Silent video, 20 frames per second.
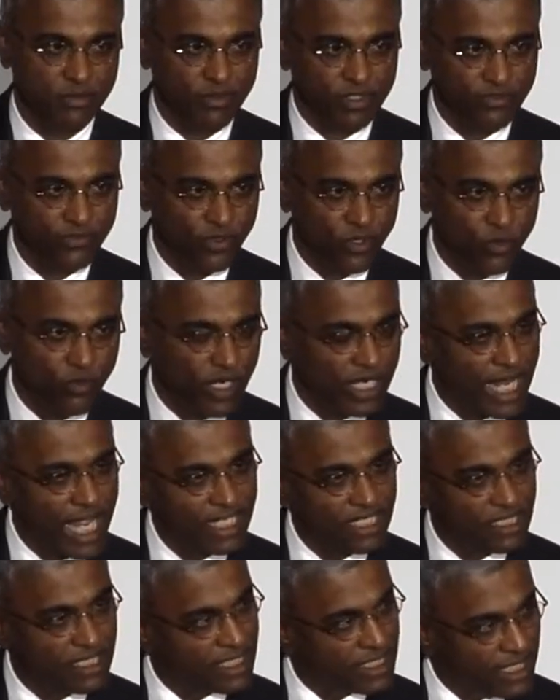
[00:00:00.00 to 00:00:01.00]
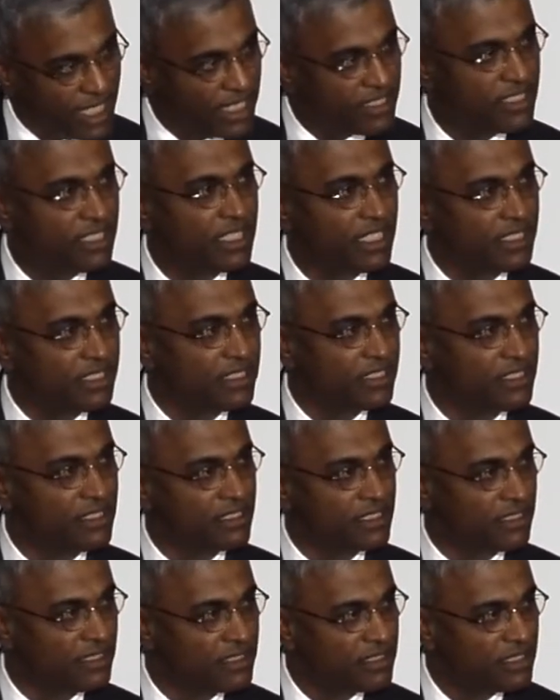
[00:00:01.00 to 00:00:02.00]
before one actually gets kidney
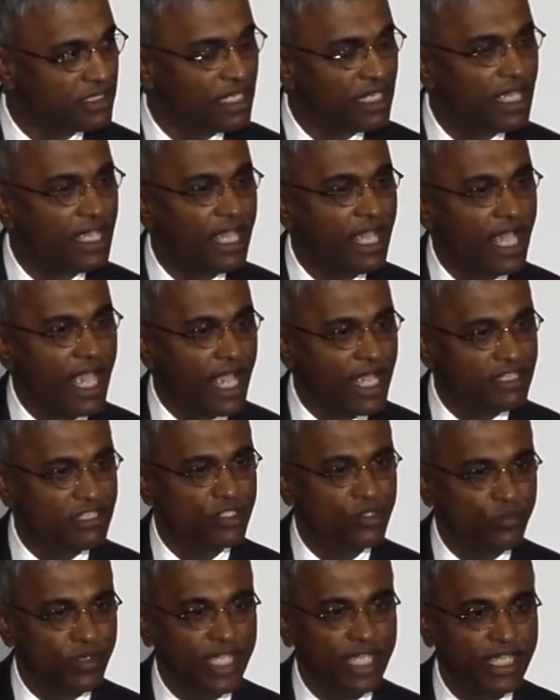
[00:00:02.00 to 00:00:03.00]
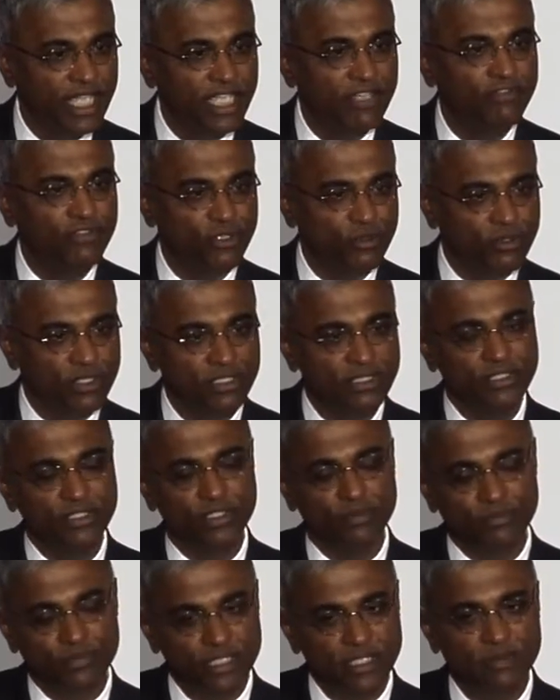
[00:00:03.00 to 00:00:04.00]
disease, as a way, if you will,
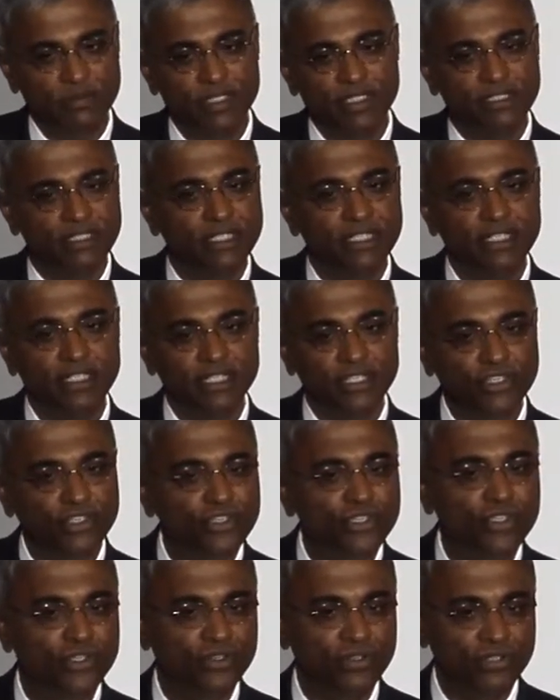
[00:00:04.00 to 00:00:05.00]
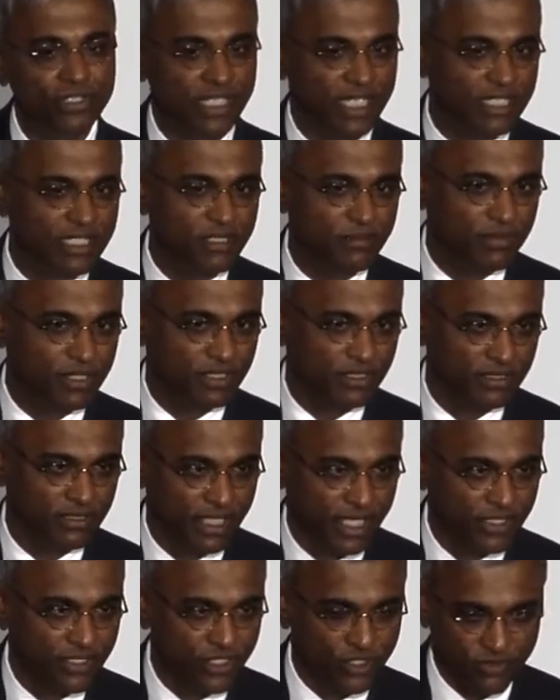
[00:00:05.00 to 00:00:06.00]
to permanently cure atypical
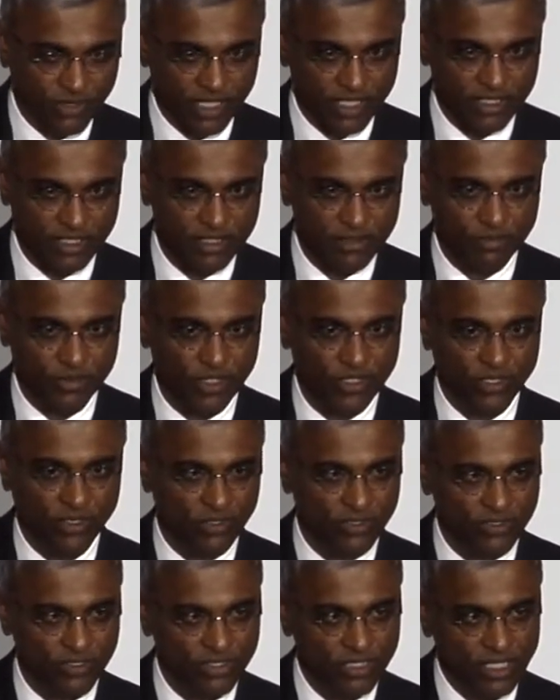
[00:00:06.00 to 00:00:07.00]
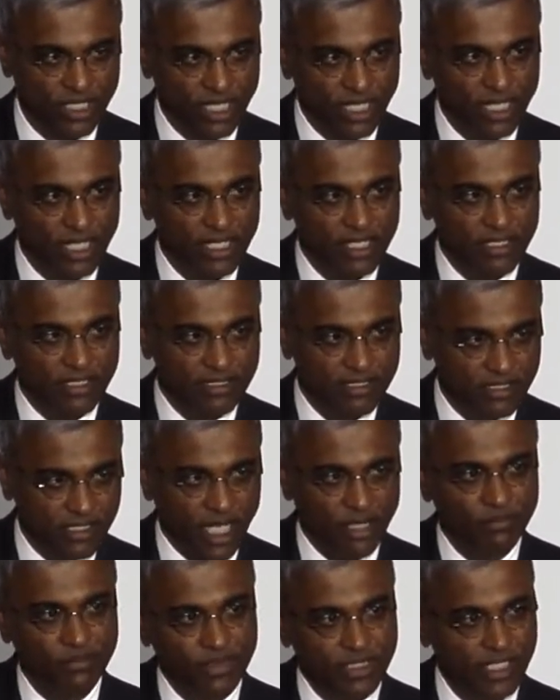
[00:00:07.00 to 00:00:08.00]
HUS, because
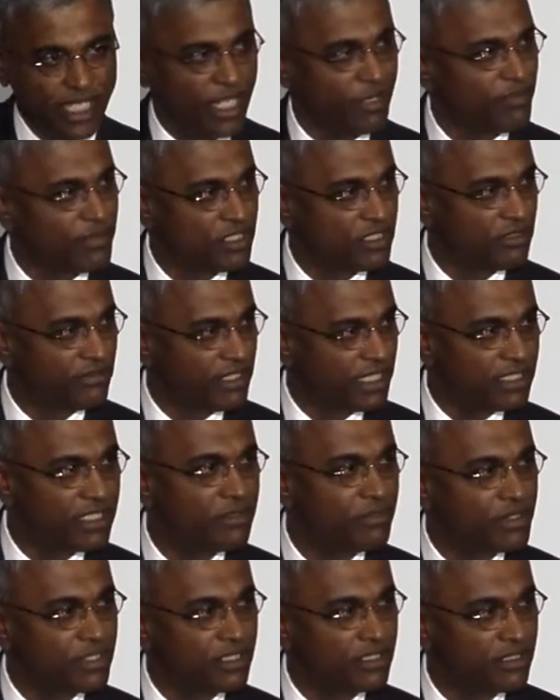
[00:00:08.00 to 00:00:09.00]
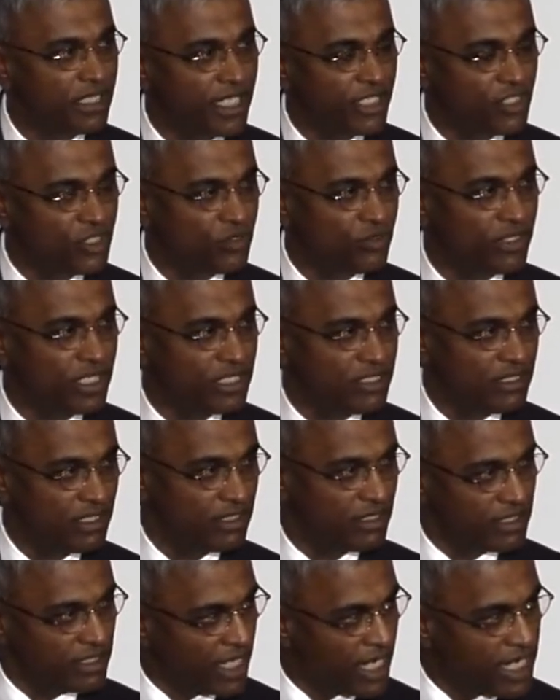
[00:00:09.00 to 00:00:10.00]
some types of atypical HUS that
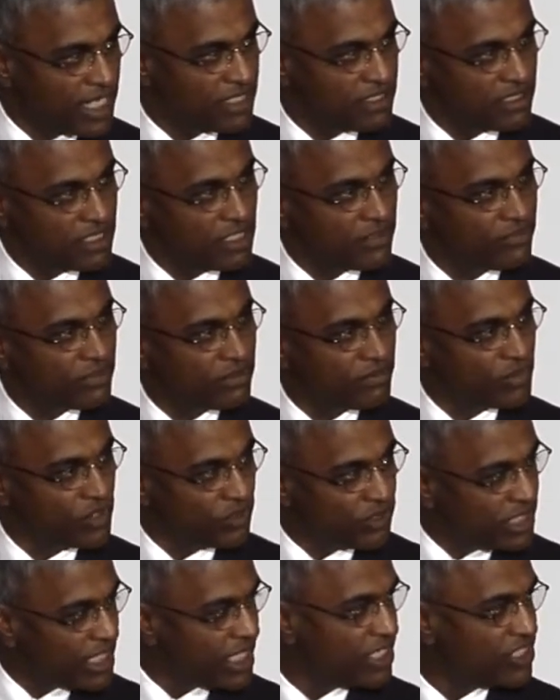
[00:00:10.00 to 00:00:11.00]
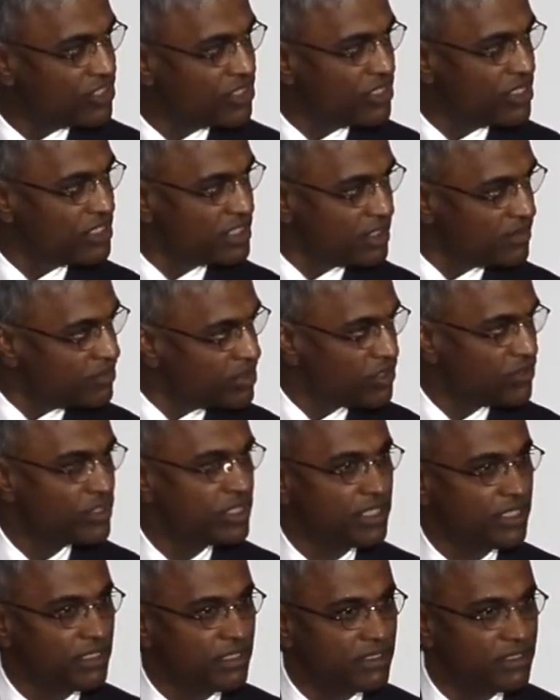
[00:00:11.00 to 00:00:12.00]
arises from mutations in
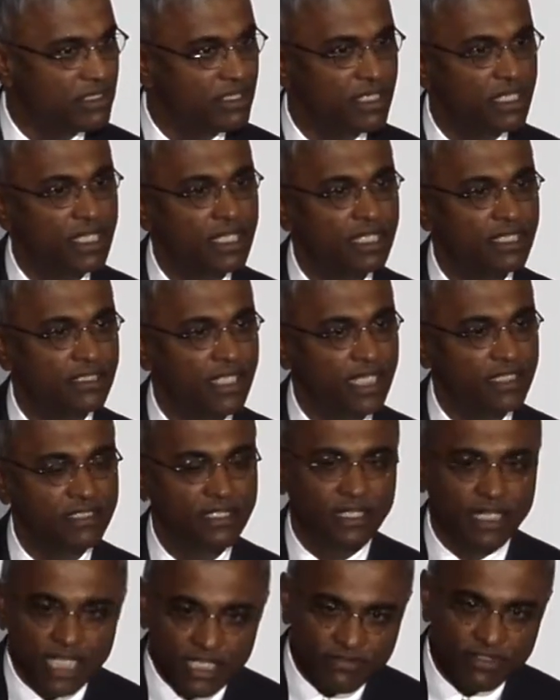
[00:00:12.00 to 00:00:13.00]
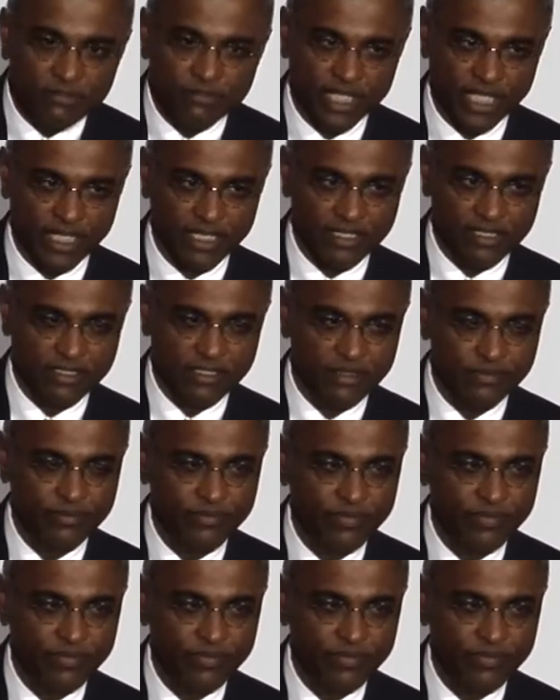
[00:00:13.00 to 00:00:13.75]
proteins that the liver makes,